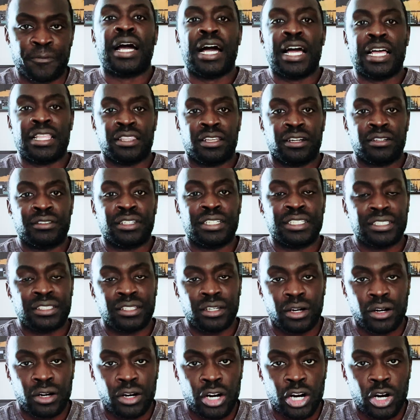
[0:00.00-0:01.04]
I learned this the
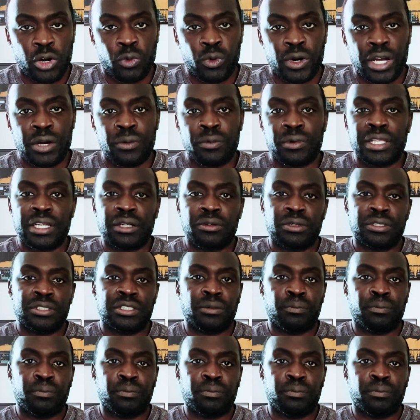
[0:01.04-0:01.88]
hard way when I went to